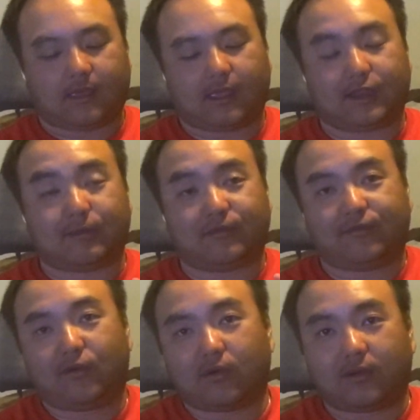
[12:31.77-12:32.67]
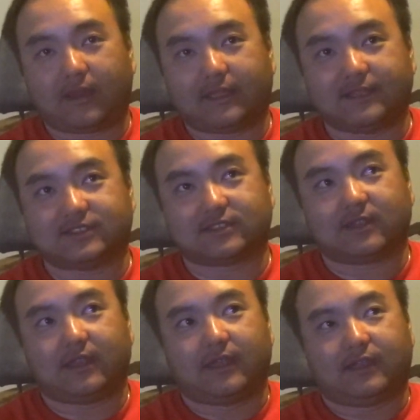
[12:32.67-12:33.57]
And number four is
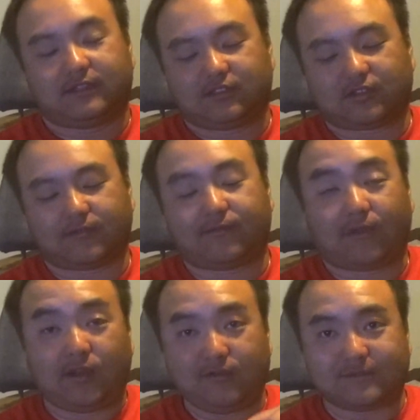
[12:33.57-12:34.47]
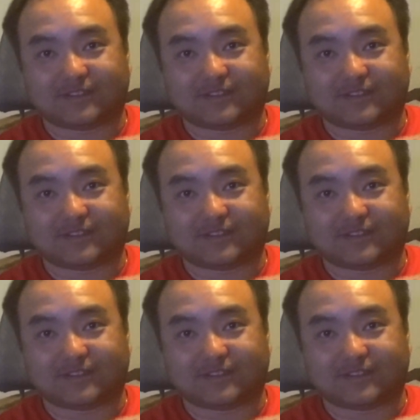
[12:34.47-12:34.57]
to confirm